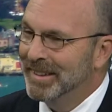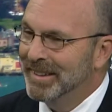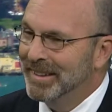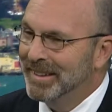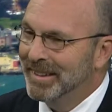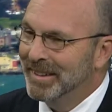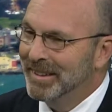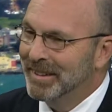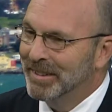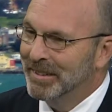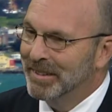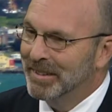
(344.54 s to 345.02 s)

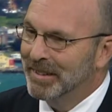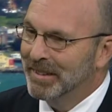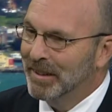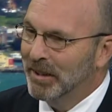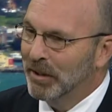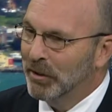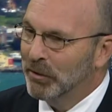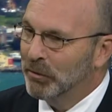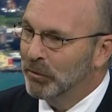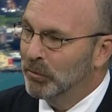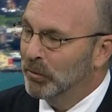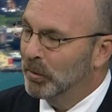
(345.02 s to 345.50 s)
and
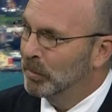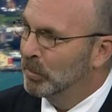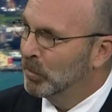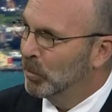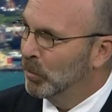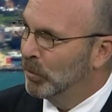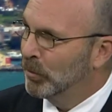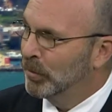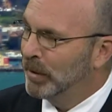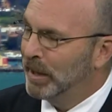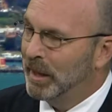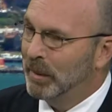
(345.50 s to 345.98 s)
also a
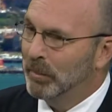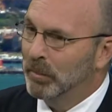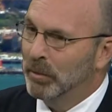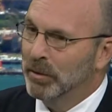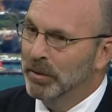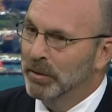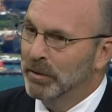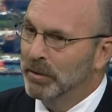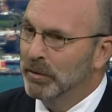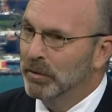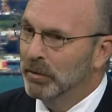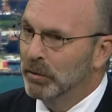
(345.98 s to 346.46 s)

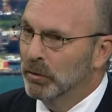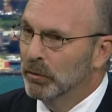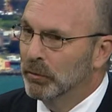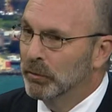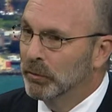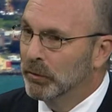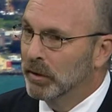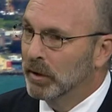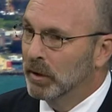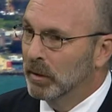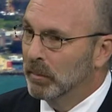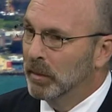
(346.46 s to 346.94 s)
programmer, you've
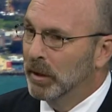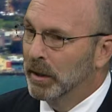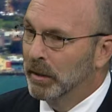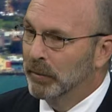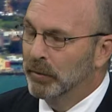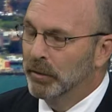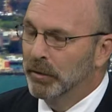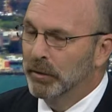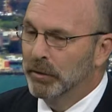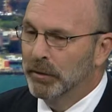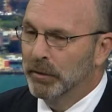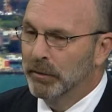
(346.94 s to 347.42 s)
seen the
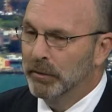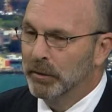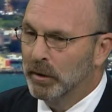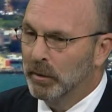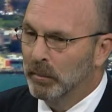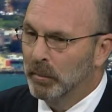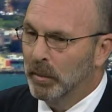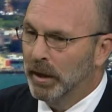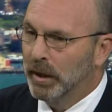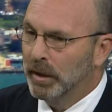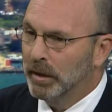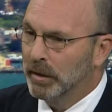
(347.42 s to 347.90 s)
benefits of
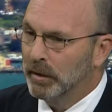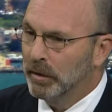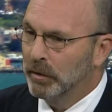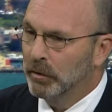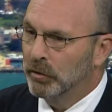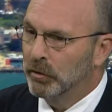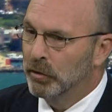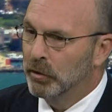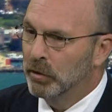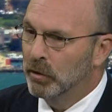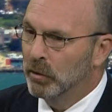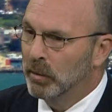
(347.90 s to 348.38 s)
combining the
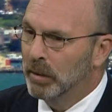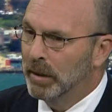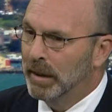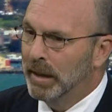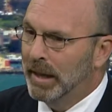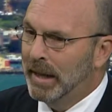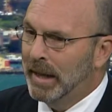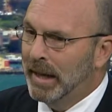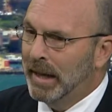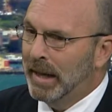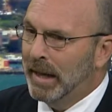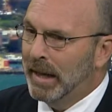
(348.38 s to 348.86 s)
two.
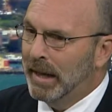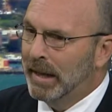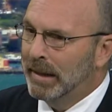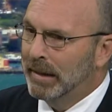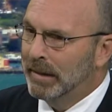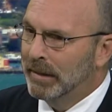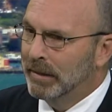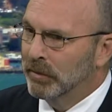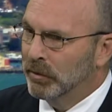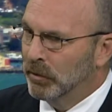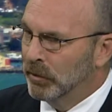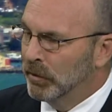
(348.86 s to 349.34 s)

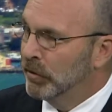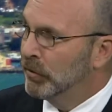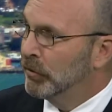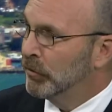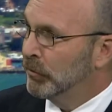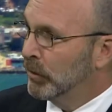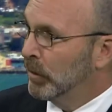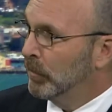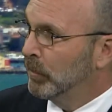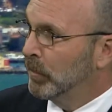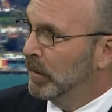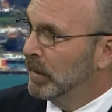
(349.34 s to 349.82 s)
So this is
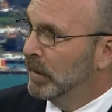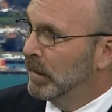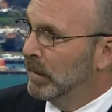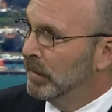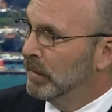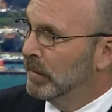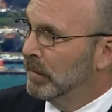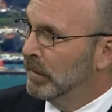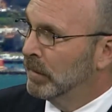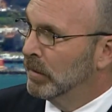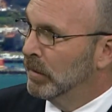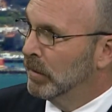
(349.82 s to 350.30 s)
something that
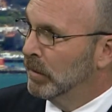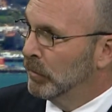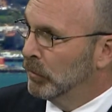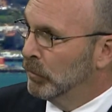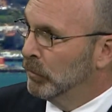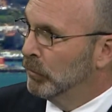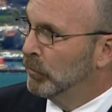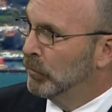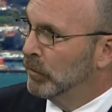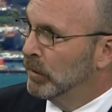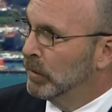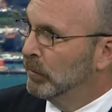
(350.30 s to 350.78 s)

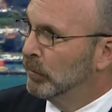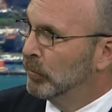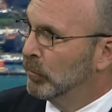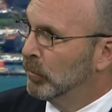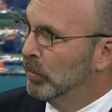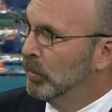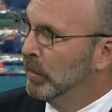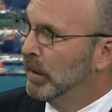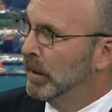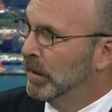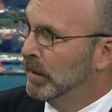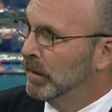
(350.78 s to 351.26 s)
you've seen for
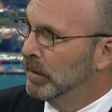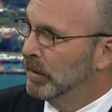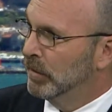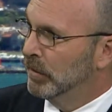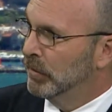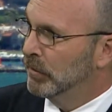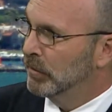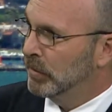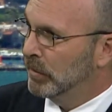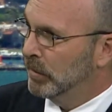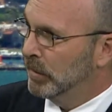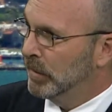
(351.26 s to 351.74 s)
many
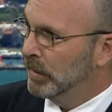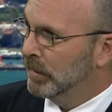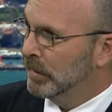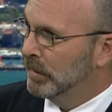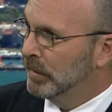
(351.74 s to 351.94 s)
years, correct?